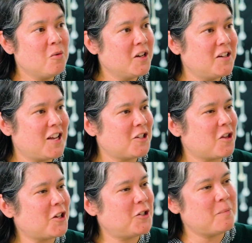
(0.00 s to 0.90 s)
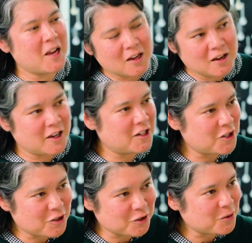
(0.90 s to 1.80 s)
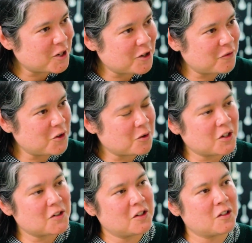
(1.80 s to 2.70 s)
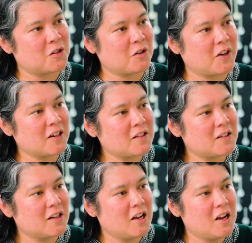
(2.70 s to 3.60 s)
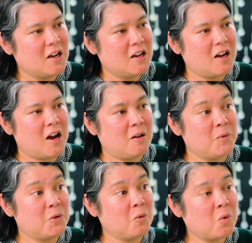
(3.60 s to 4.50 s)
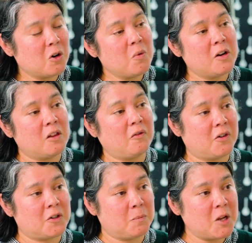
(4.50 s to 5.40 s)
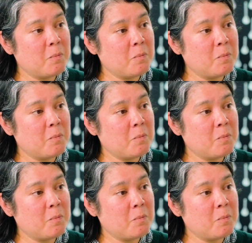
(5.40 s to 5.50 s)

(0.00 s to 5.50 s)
um, no one has thought to make a digital twin of the uterus and the cervix. Yeah. Um, so we're one of the first